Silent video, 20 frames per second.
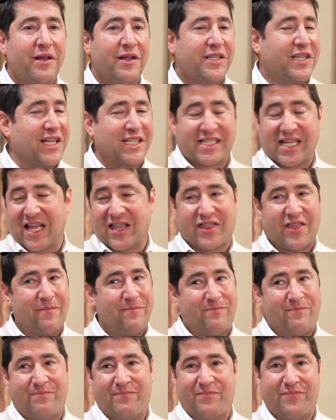just like
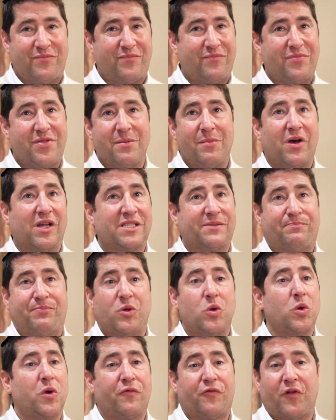the most
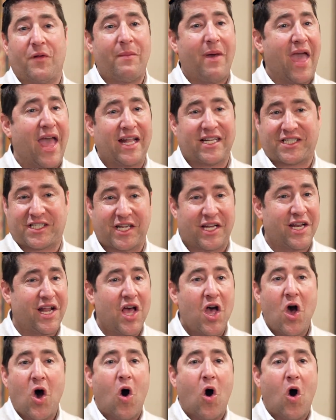beautiful mansion